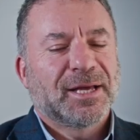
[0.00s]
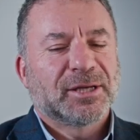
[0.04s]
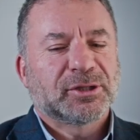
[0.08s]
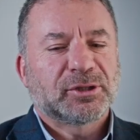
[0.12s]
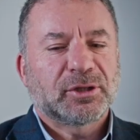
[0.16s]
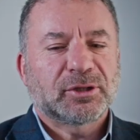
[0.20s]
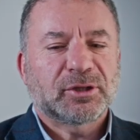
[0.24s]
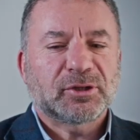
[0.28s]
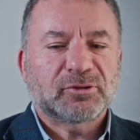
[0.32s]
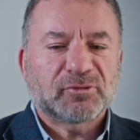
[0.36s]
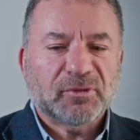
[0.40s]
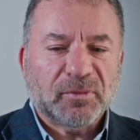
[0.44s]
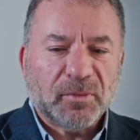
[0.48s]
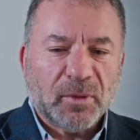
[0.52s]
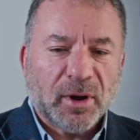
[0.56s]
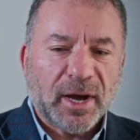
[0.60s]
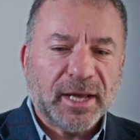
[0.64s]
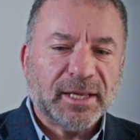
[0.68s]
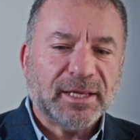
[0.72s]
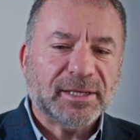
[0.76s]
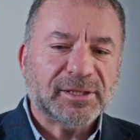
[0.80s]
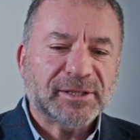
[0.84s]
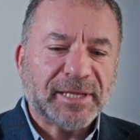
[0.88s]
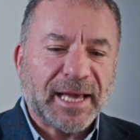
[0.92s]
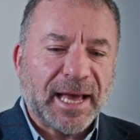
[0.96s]
So just
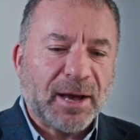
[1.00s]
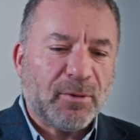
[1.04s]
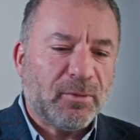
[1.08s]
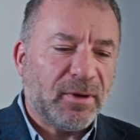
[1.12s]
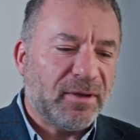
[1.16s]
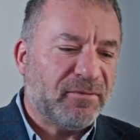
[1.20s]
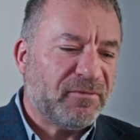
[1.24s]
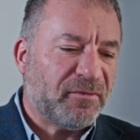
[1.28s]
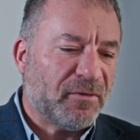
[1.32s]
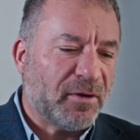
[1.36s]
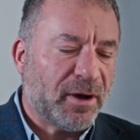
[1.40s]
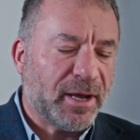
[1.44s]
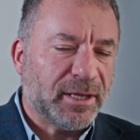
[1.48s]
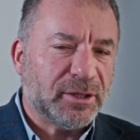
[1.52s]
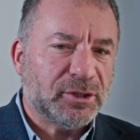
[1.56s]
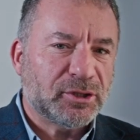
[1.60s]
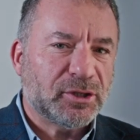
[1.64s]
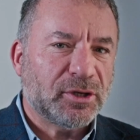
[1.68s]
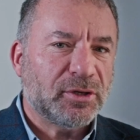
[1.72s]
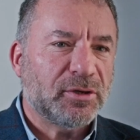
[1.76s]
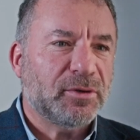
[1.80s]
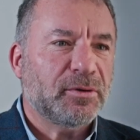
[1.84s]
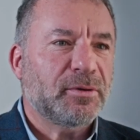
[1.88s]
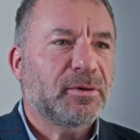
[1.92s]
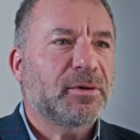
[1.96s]
remind us how we find
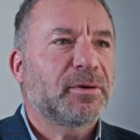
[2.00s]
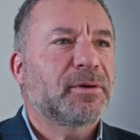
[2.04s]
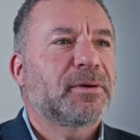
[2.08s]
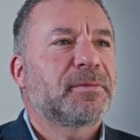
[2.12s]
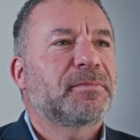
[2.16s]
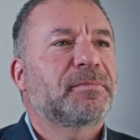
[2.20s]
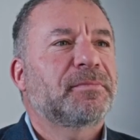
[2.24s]
you.